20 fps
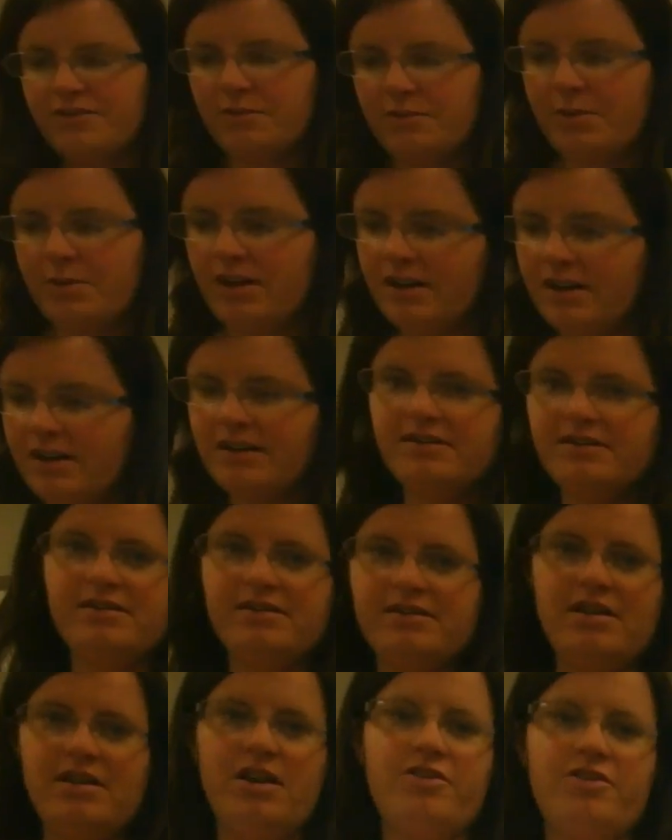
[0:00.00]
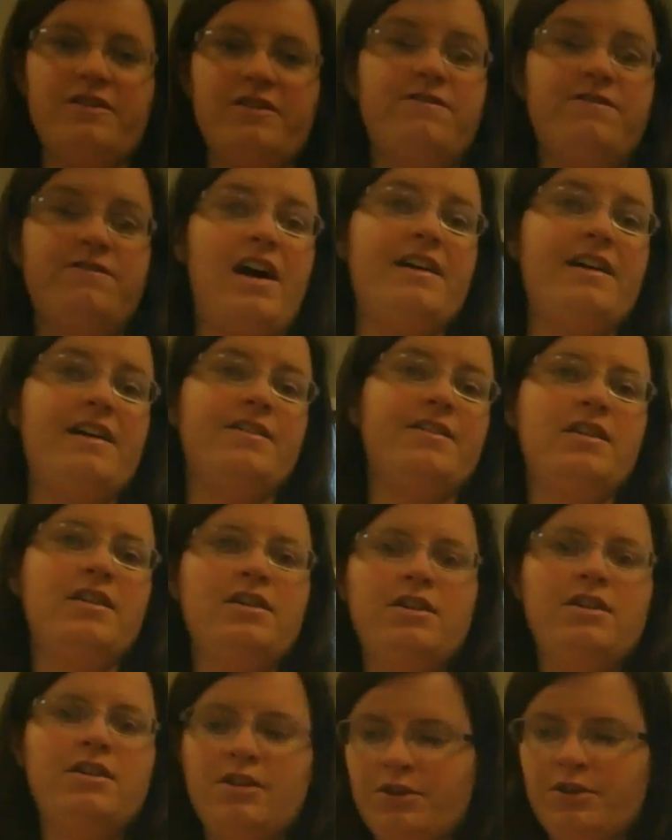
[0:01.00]
the puck, because it's 105
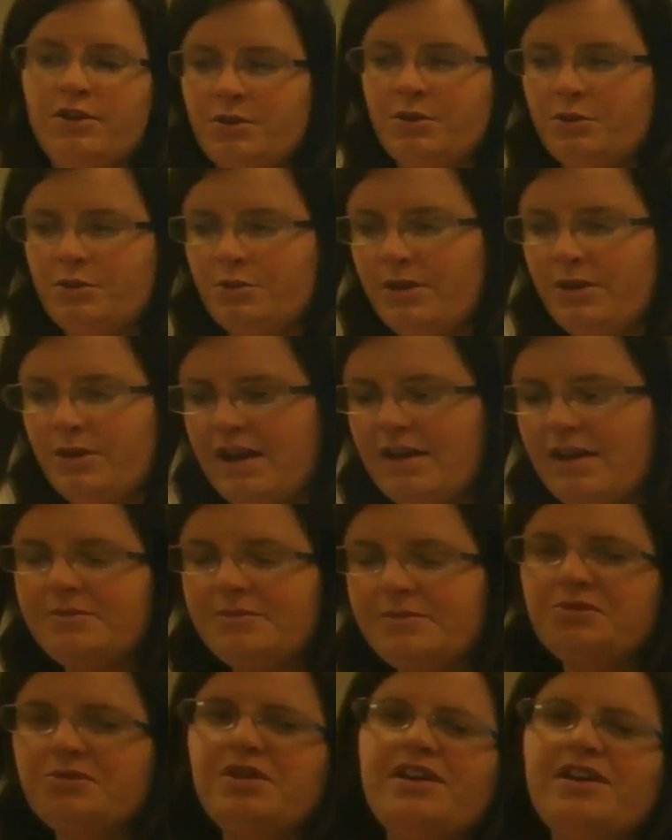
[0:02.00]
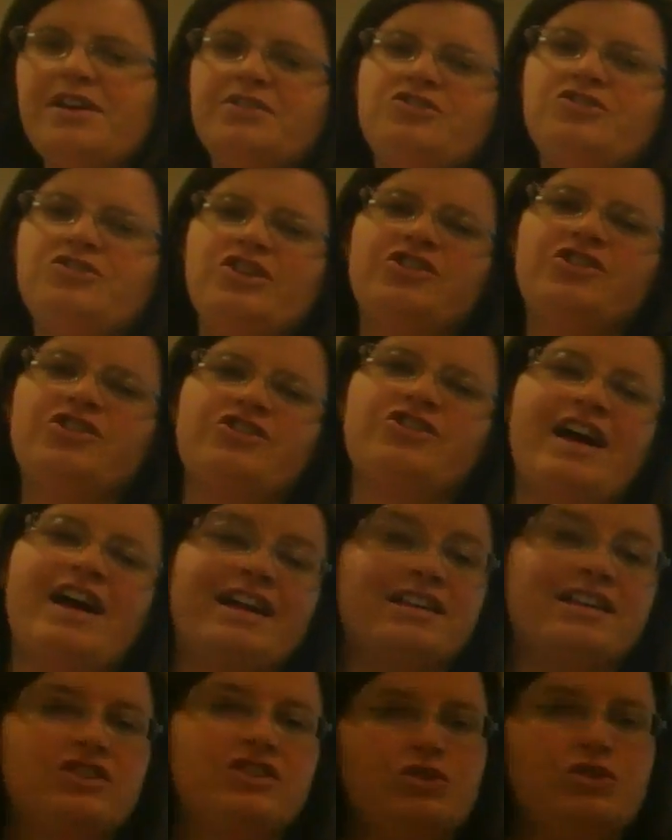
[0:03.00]
grams, we have to change that
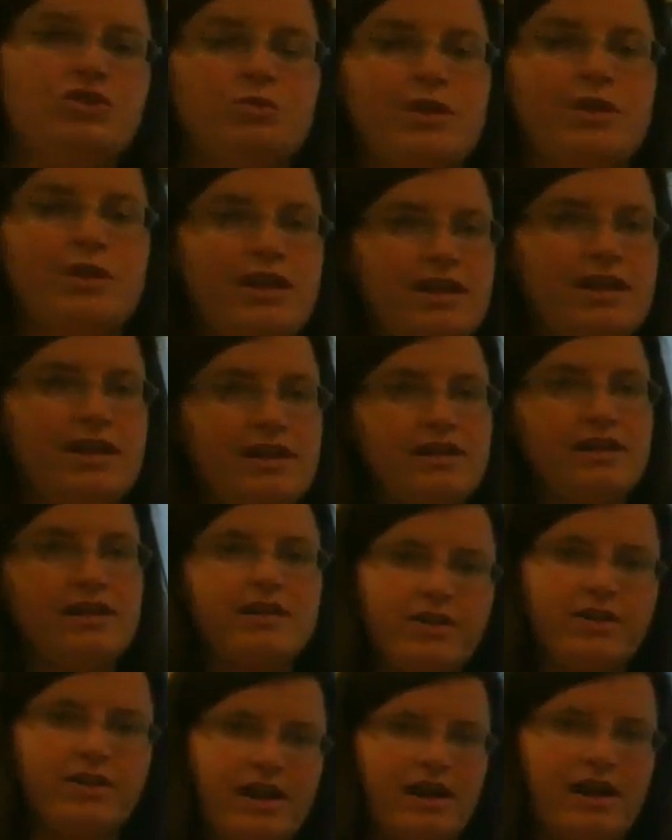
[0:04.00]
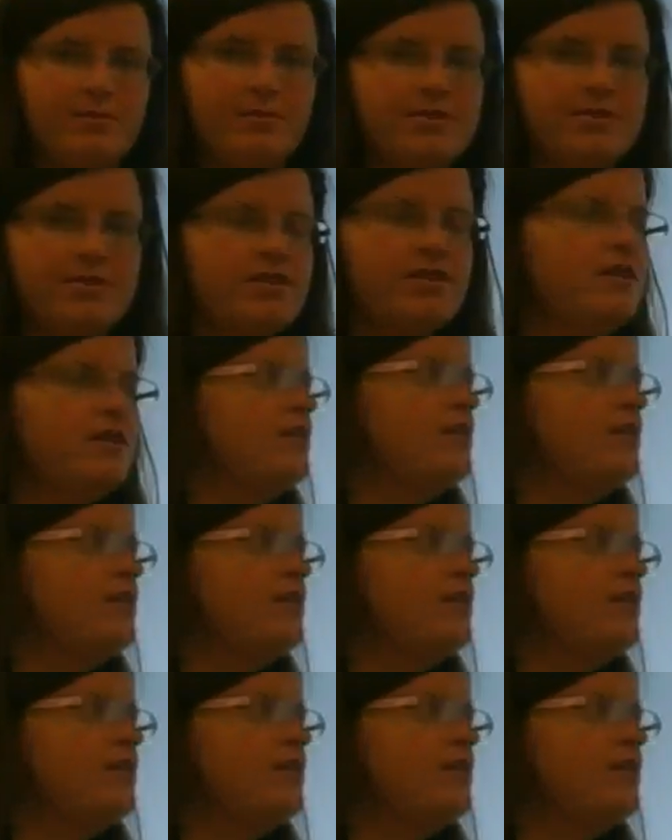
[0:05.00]
into kilograms.